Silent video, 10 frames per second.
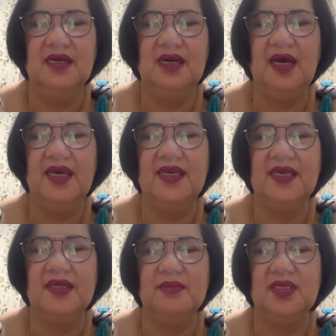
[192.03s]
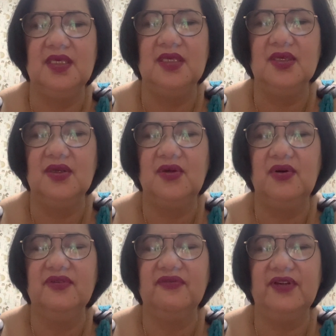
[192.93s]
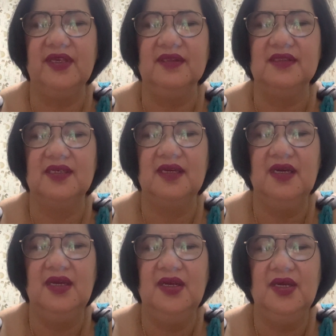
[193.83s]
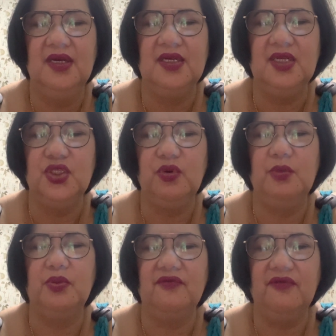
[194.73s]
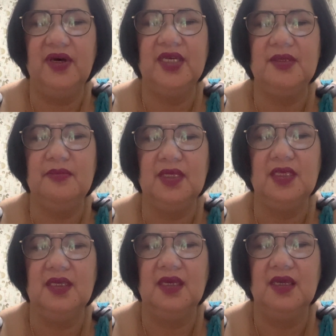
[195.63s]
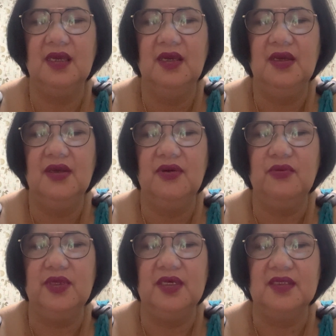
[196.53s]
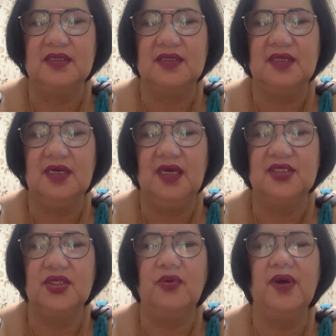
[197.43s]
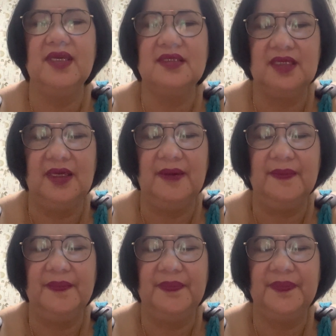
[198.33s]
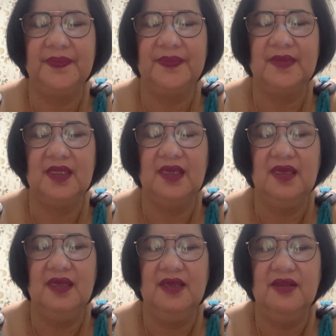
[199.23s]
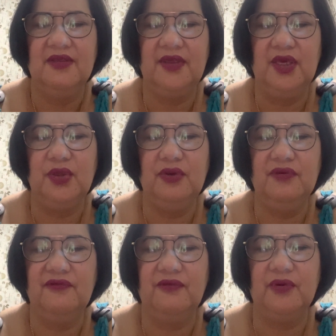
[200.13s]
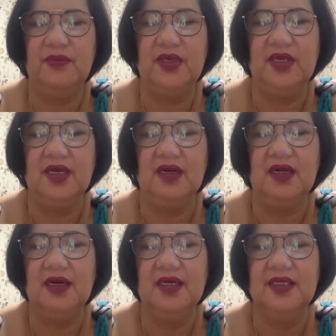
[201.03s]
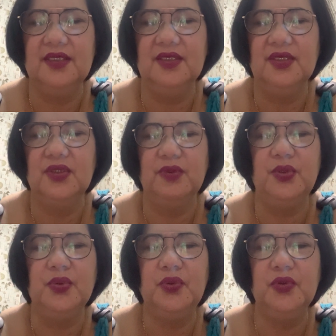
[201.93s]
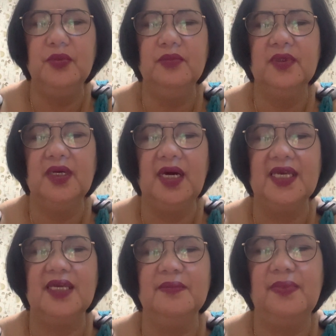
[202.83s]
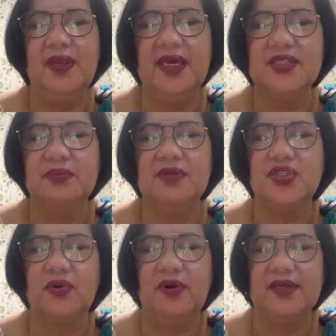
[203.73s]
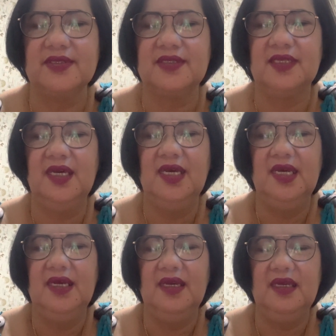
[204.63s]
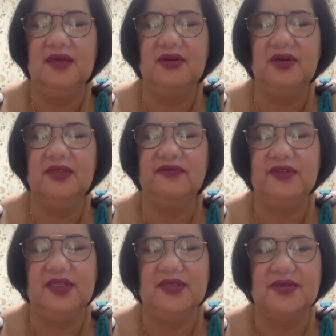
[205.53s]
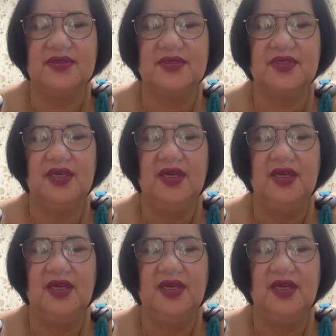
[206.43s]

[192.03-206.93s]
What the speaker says: I can be confident that you'll provide me with it at the right time. Thank you for being a God with whom I can place my trust and confidence